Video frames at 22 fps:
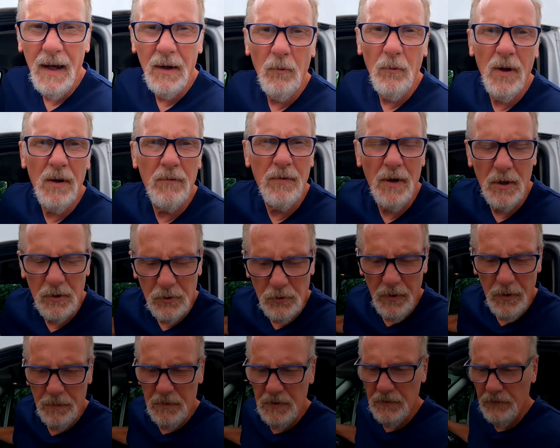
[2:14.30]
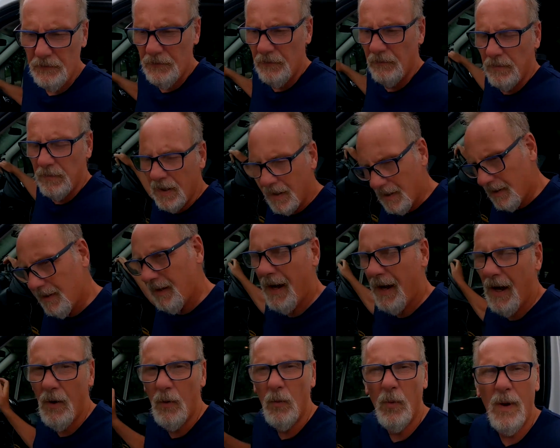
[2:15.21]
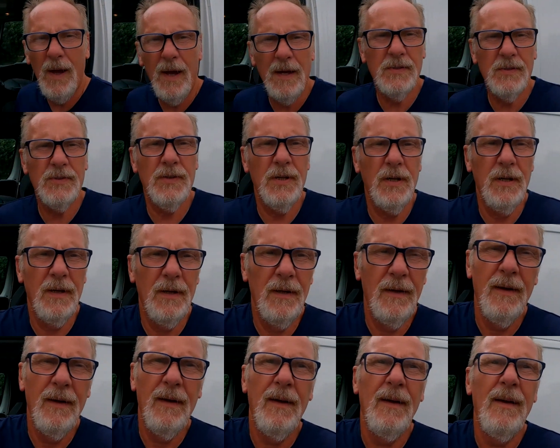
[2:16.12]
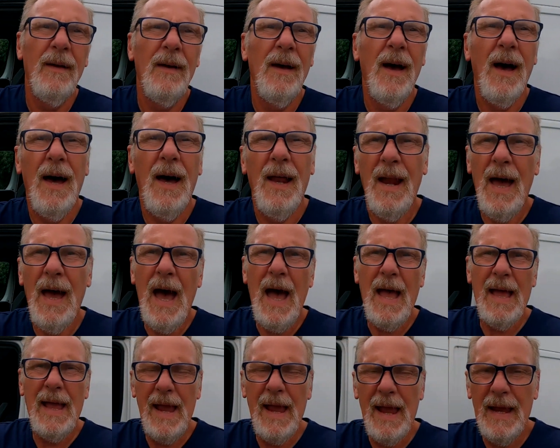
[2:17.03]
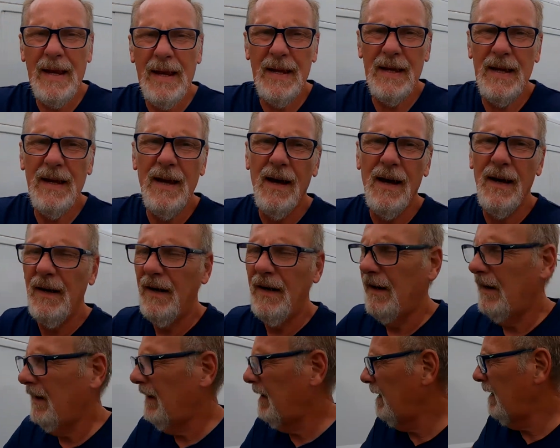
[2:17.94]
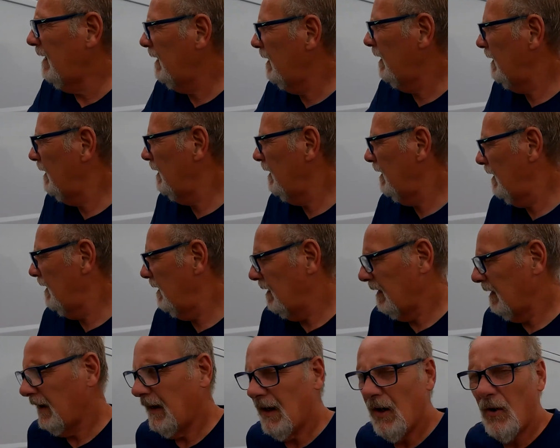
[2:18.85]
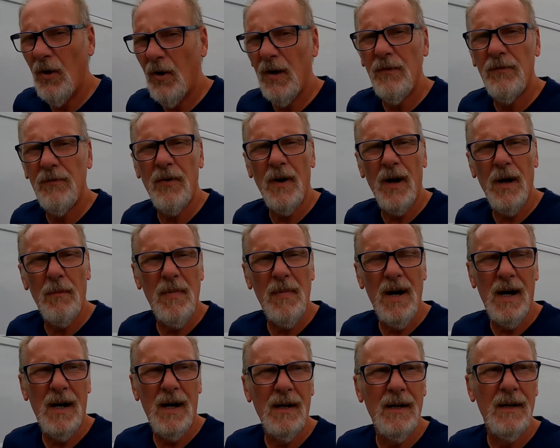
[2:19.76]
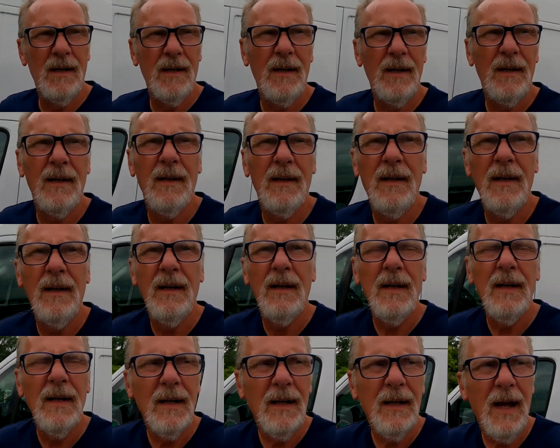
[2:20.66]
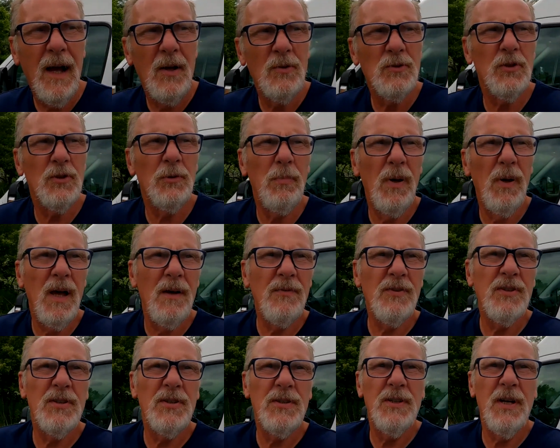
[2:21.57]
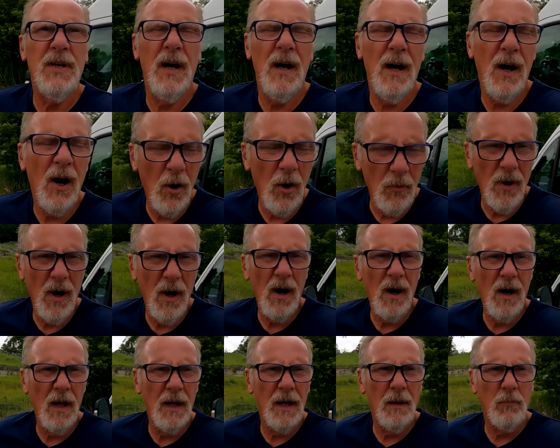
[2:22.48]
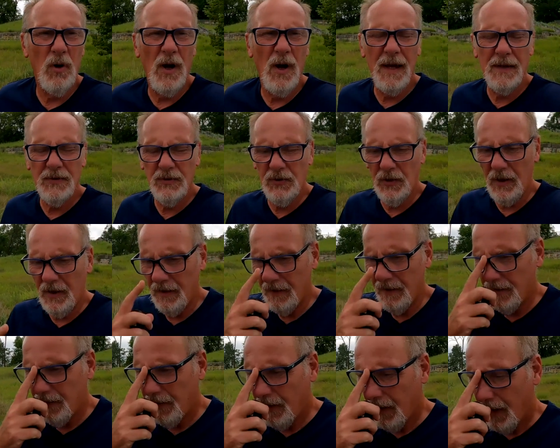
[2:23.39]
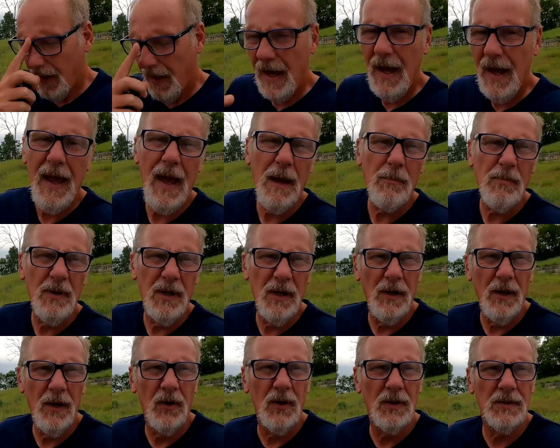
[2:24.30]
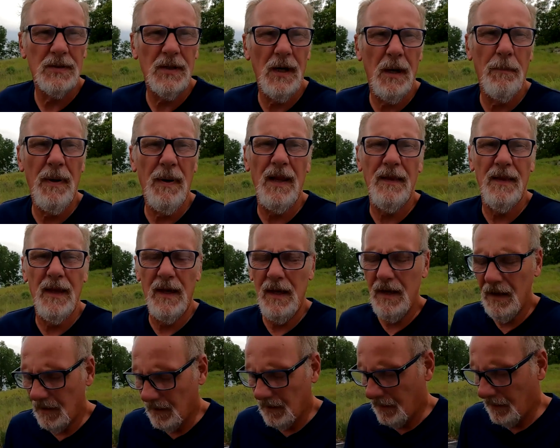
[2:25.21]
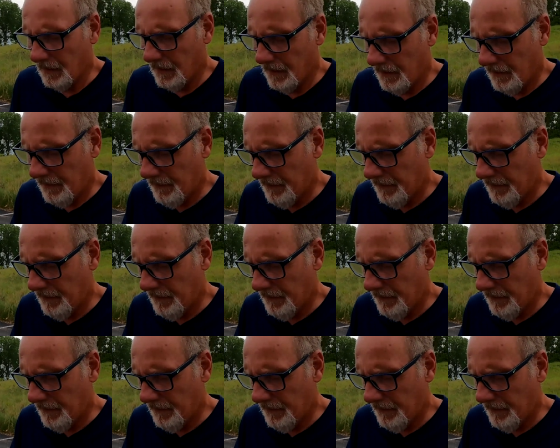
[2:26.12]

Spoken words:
On one of our trips out west on I-80, going from Council Bluffs to Omaha, Nebraska, I happened to notice up on the hill